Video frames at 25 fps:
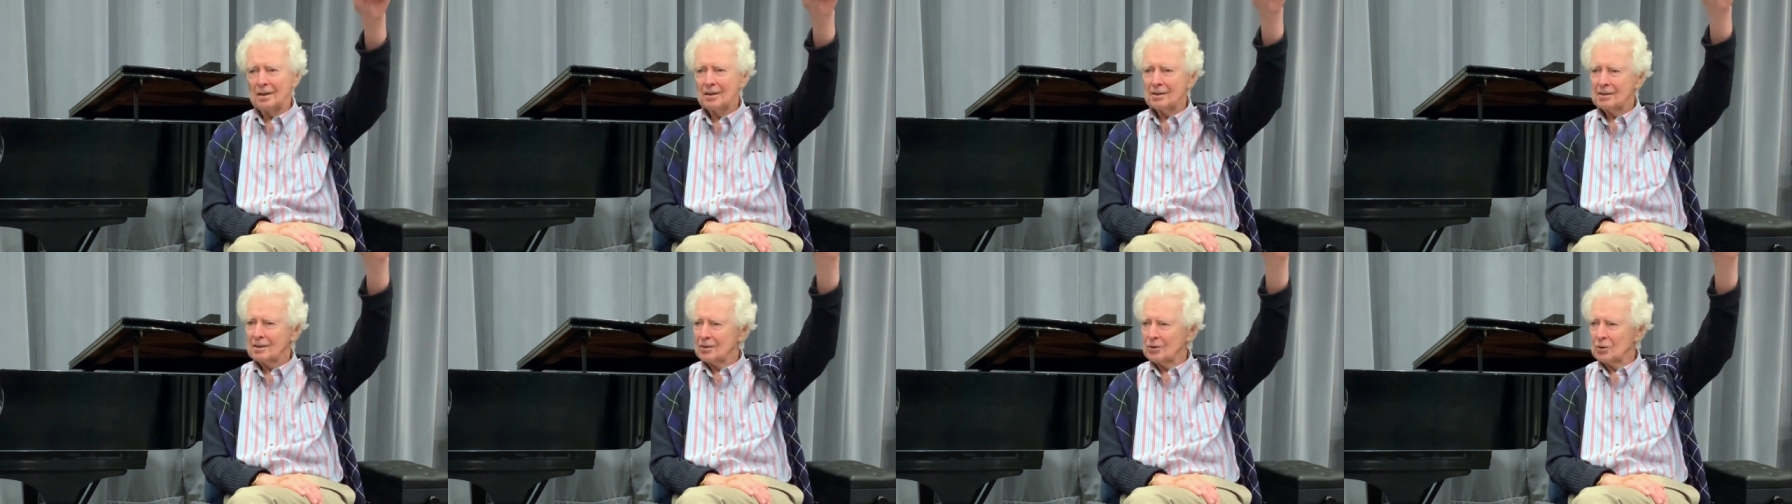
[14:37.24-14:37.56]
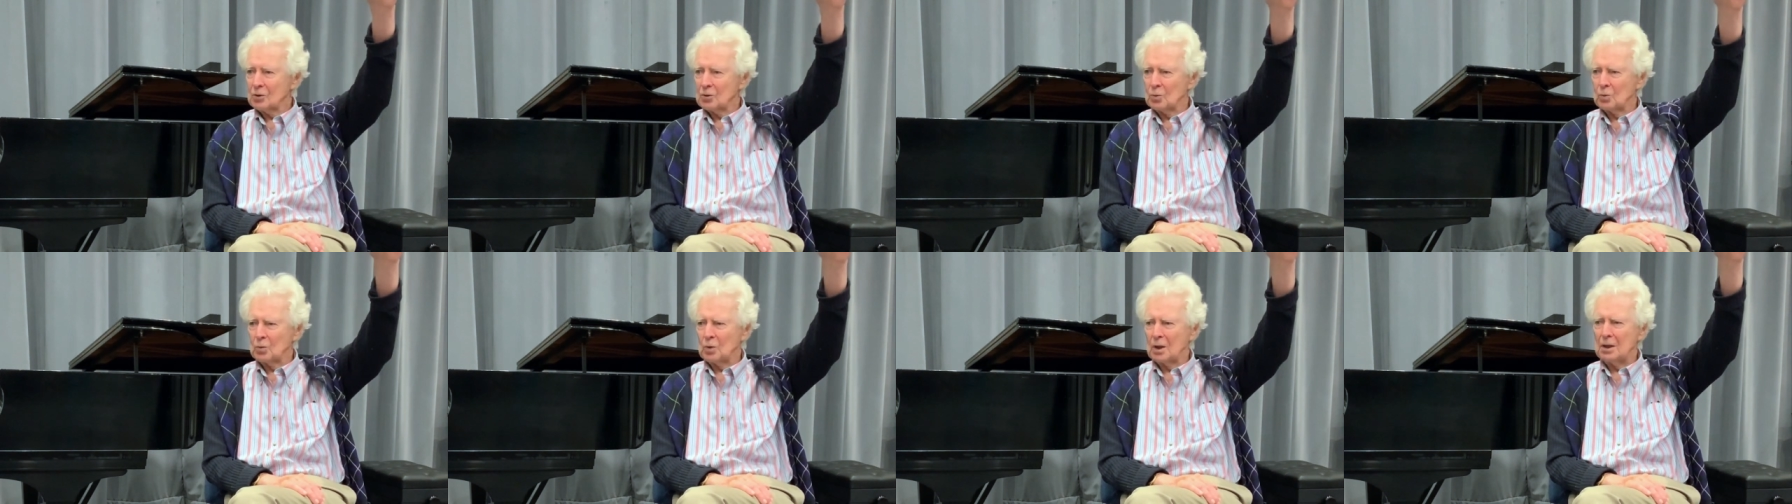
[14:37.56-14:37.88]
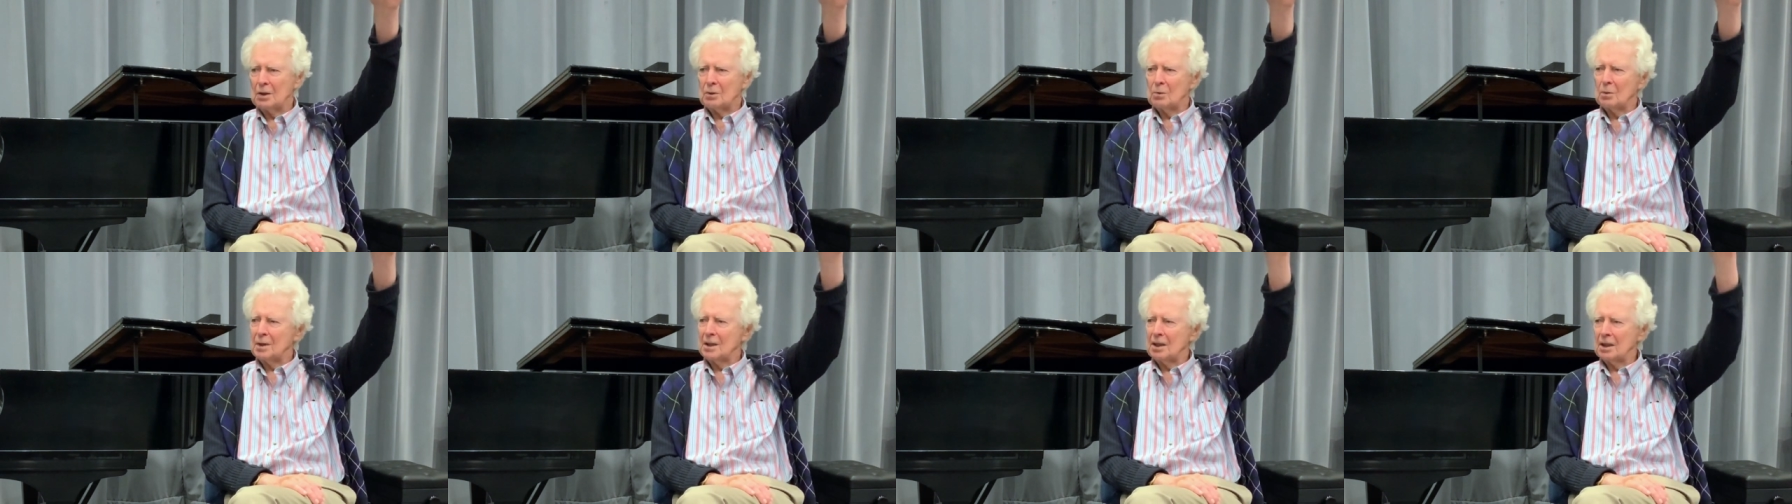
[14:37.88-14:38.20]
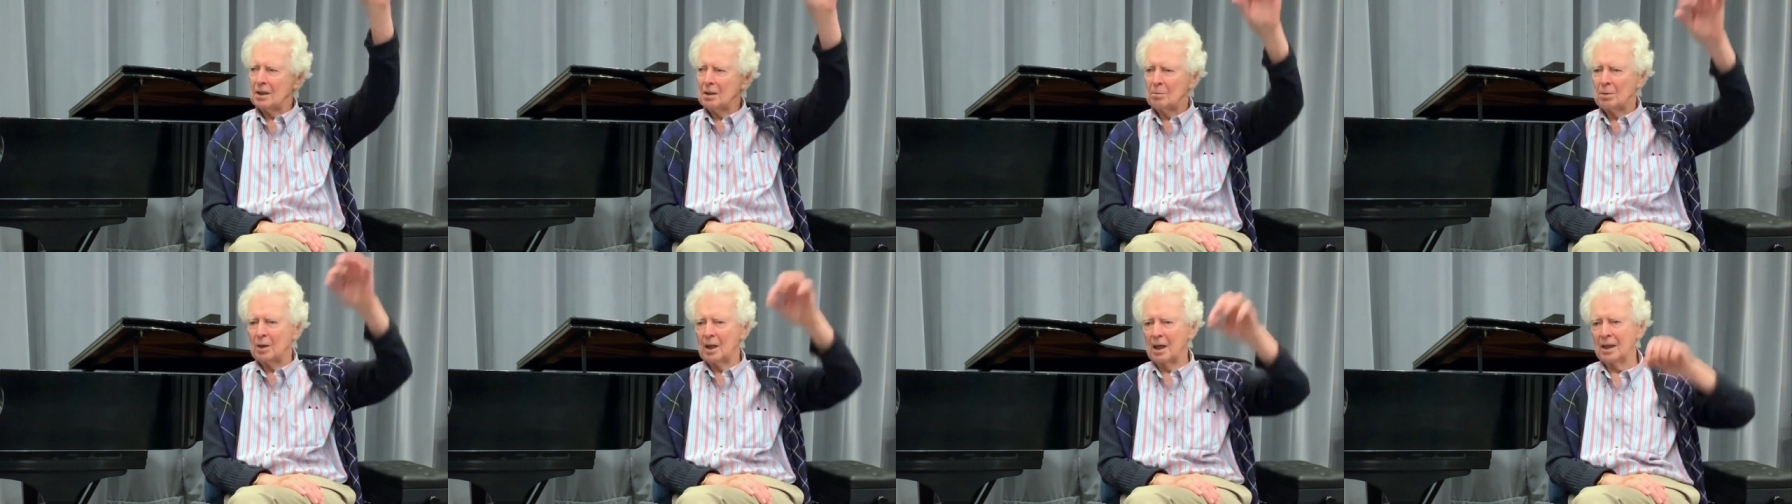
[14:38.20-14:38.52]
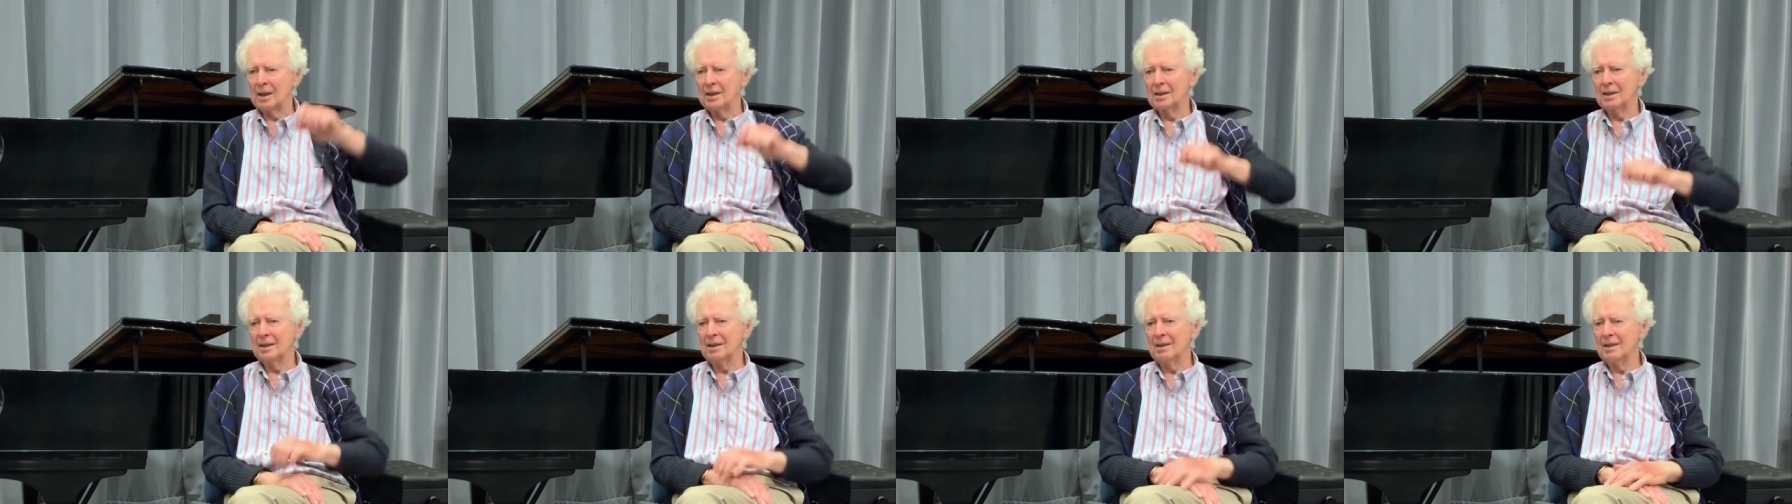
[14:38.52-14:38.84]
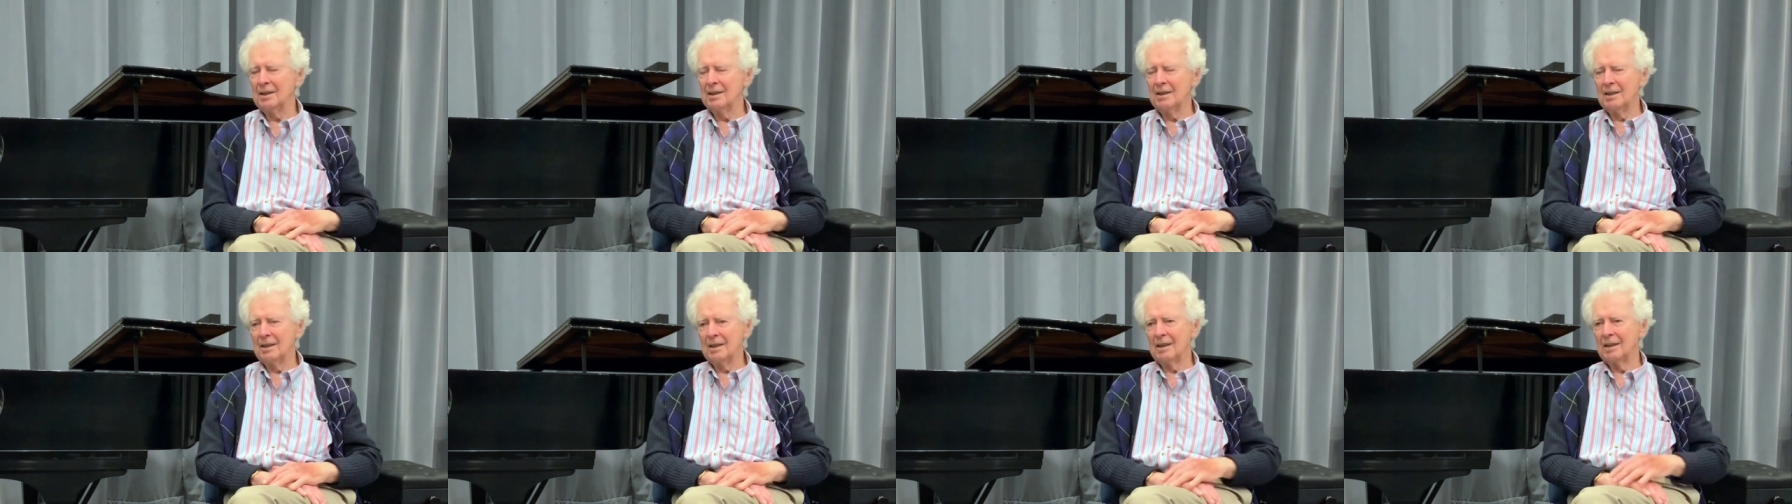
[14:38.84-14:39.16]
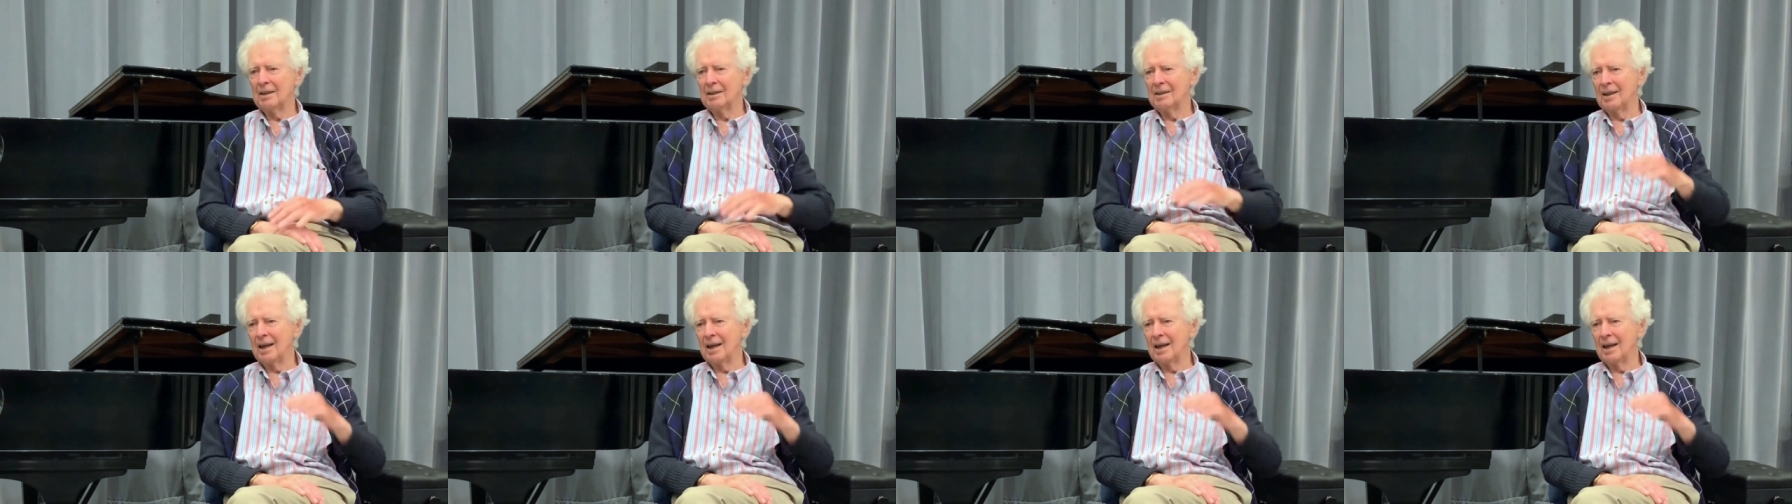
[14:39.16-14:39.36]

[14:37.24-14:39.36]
goes way, way up high. And